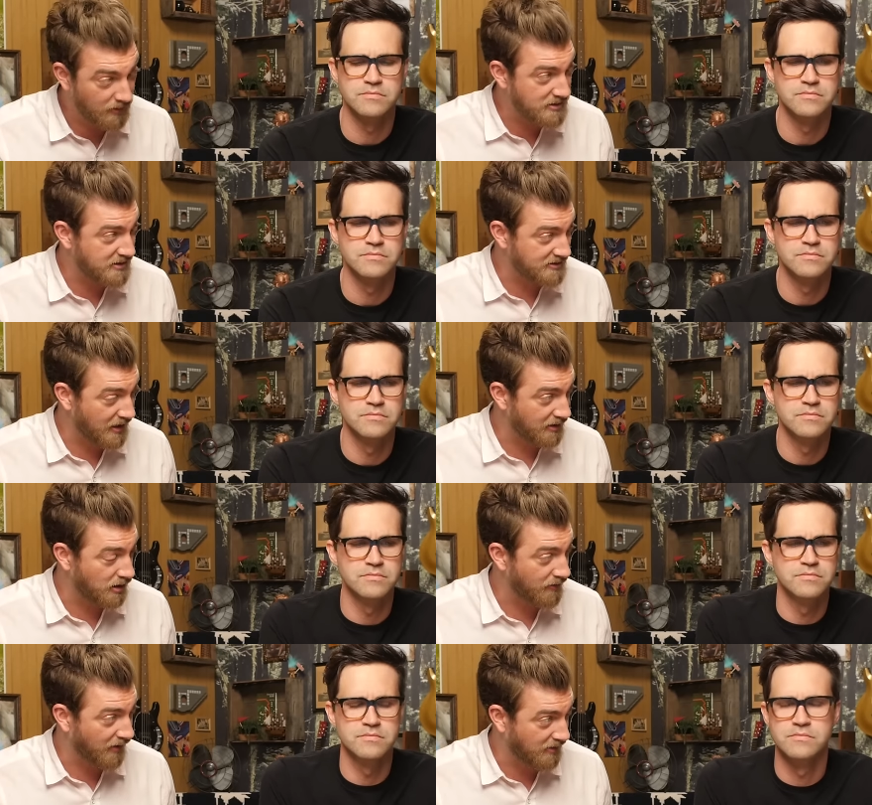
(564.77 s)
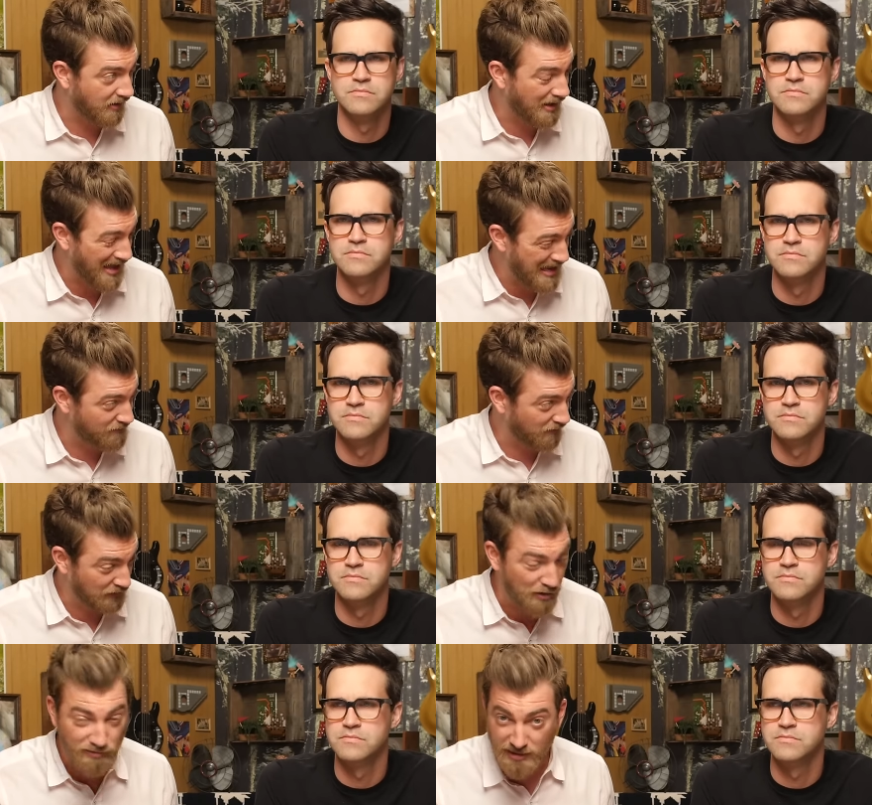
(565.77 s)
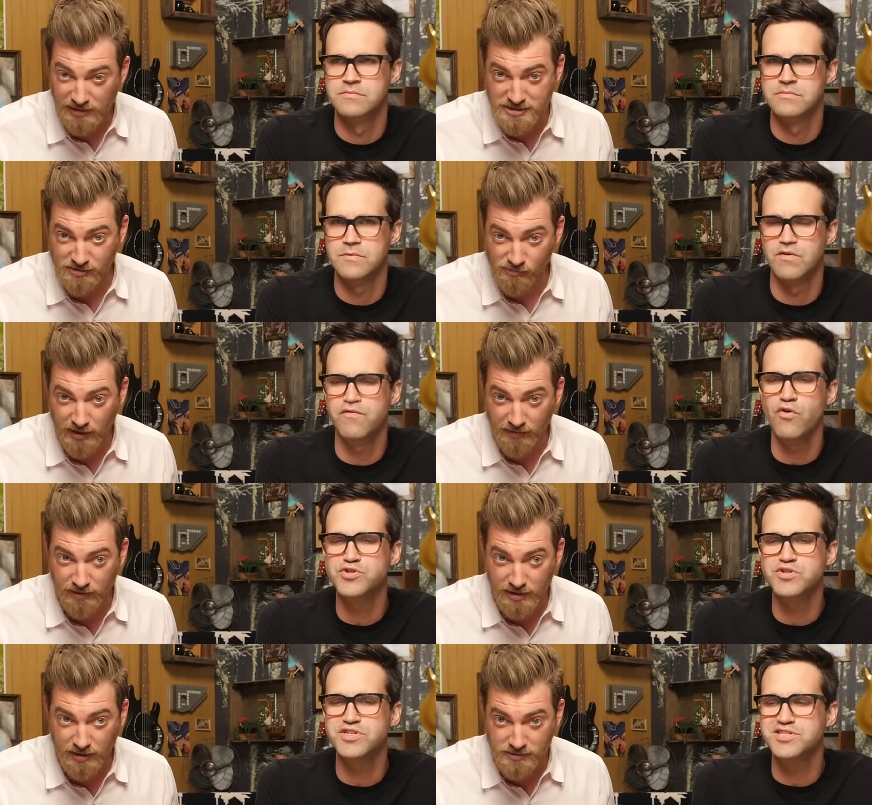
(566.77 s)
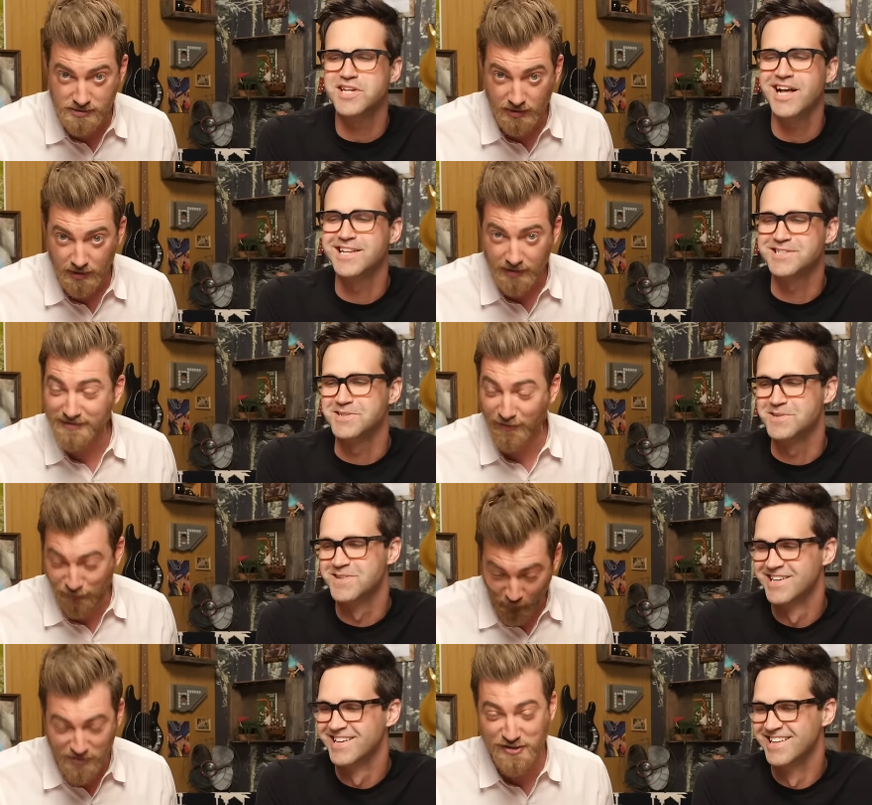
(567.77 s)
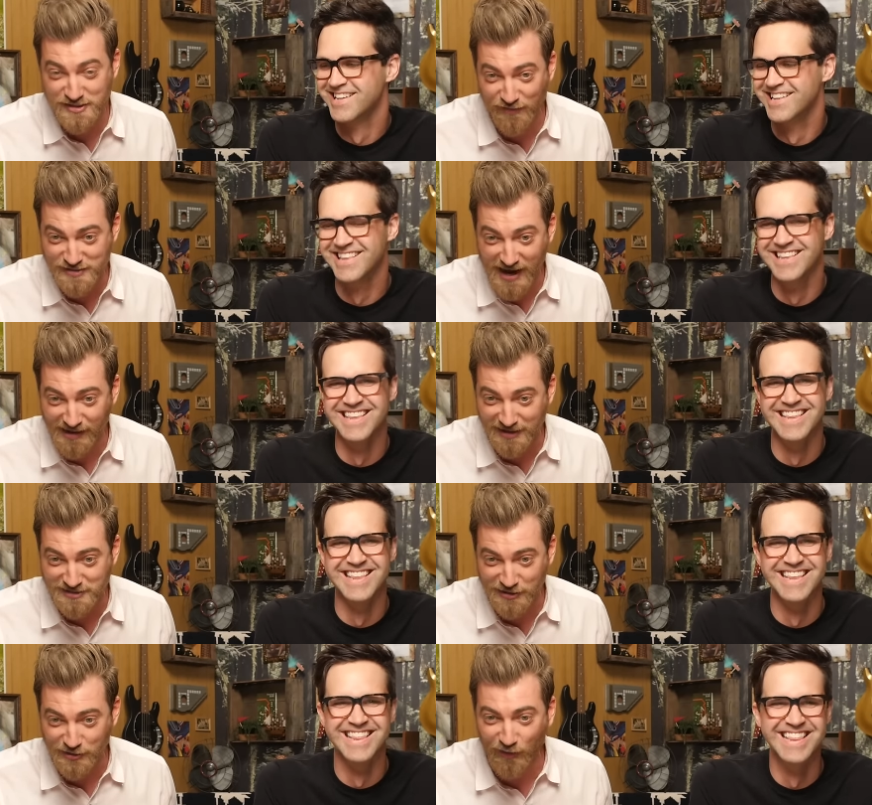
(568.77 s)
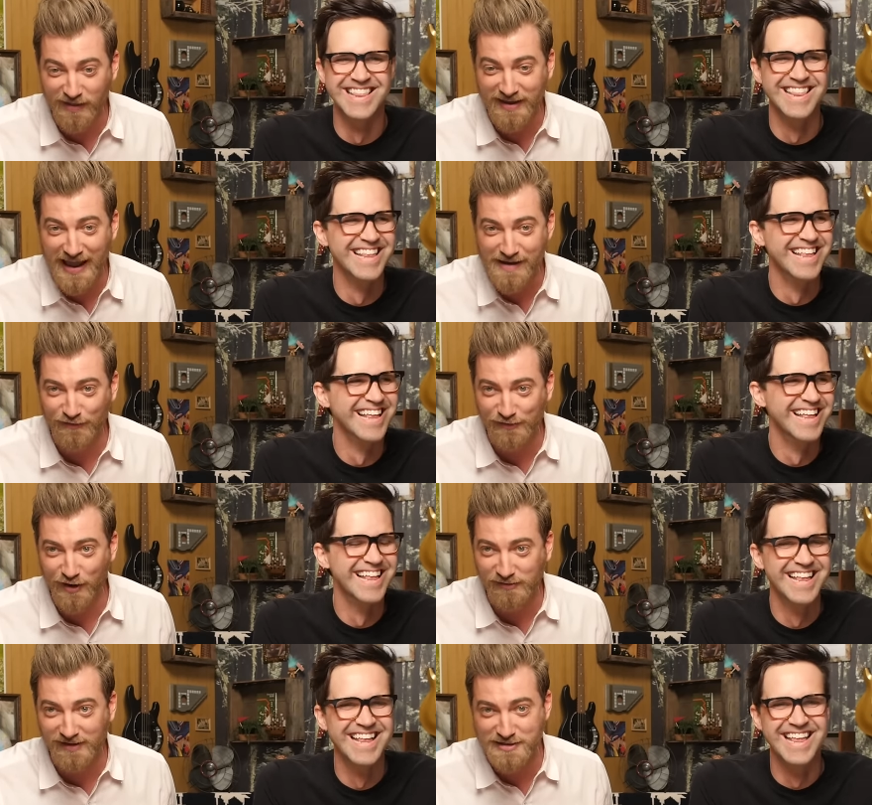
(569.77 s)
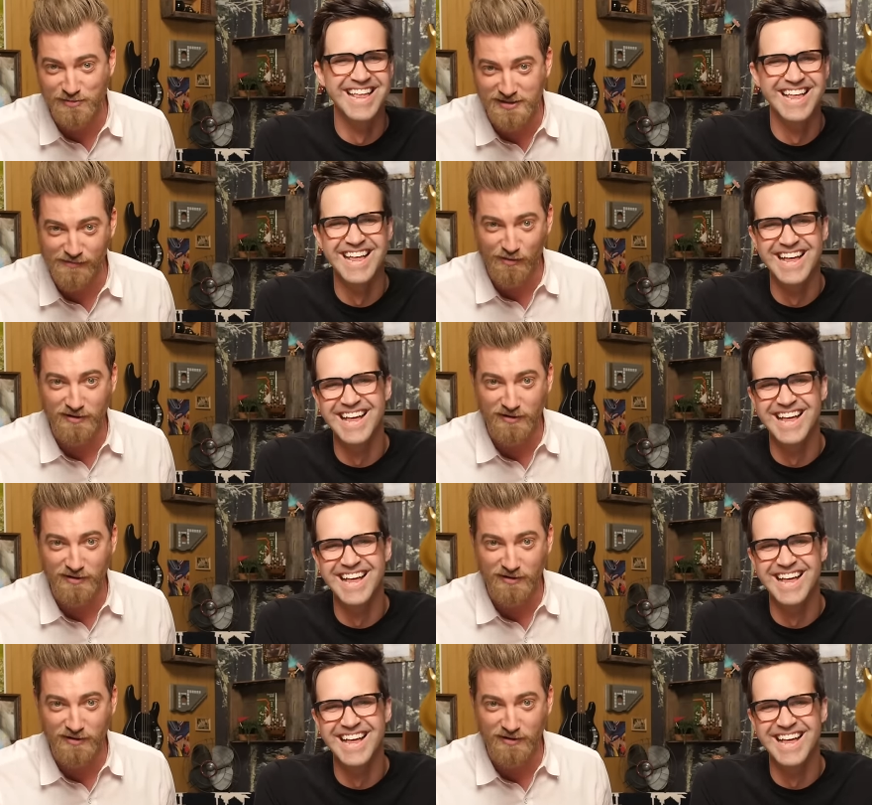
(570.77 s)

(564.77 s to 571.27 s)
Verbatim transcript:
Speaker 1: Well, it's like called the Cave of Loneliness or whatever. Fortress of Solitude. The Fortress of Solitude or the Cave of Loneliness, whichever